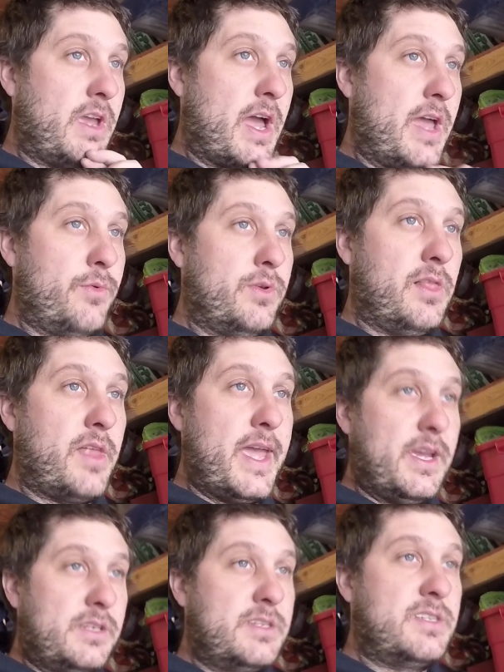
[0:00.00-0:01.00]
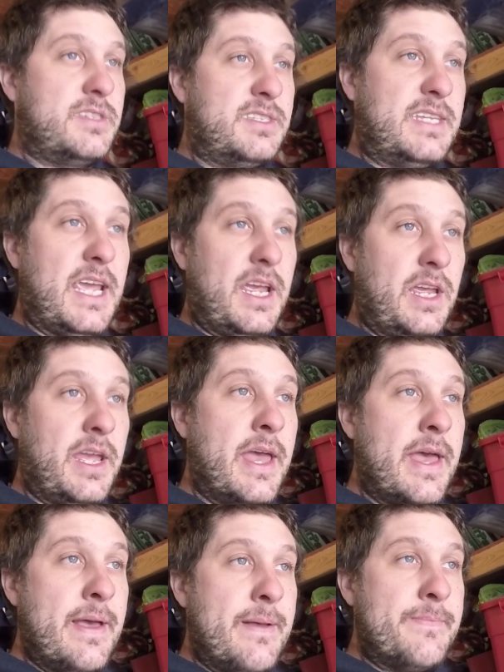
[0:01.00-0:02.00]
I would like to stay
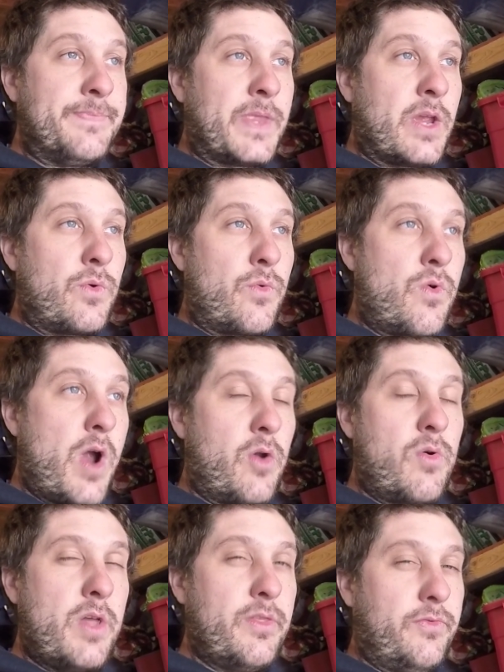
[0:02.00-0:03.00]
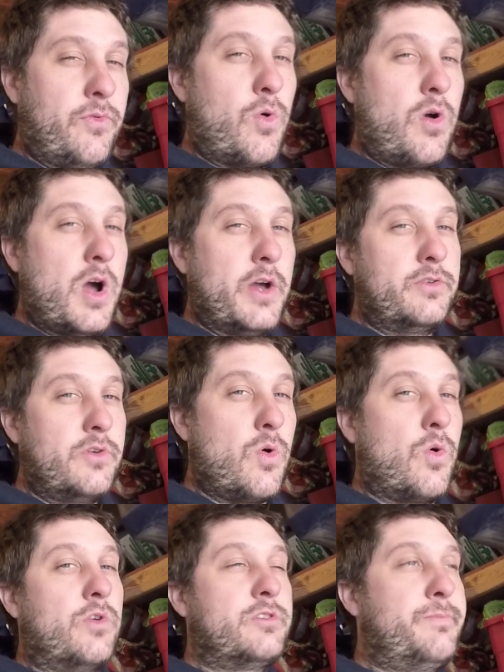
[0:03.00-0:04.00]
right around the 400
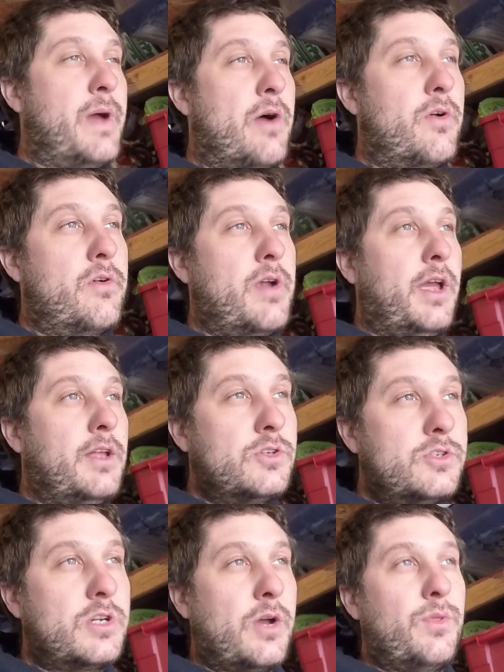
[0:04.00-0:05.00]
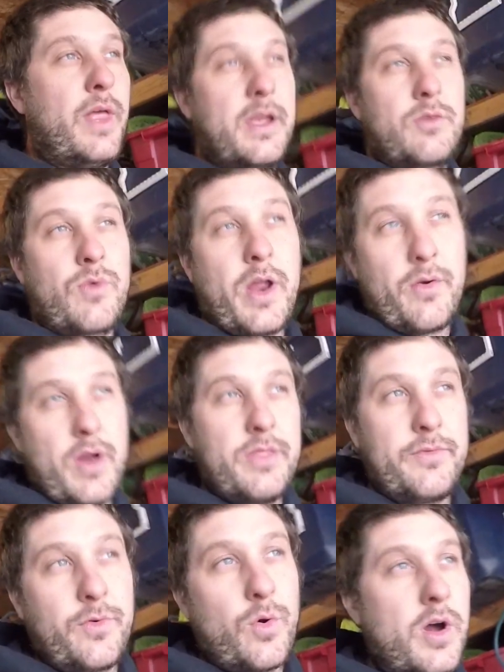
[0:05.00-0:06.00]
horsepower range. I would like right around the
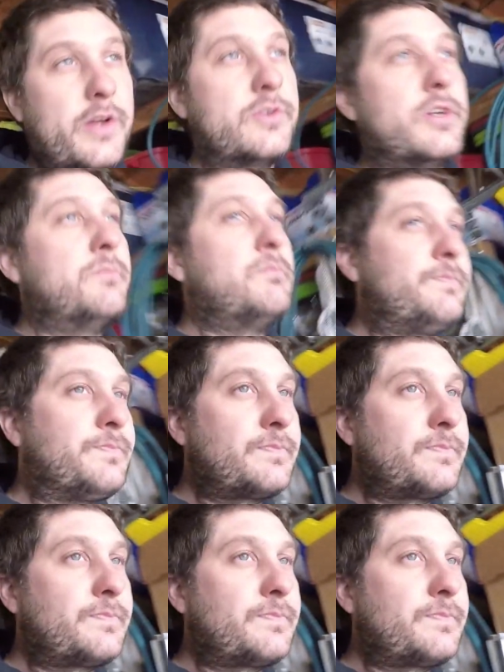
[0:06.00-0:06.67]
400.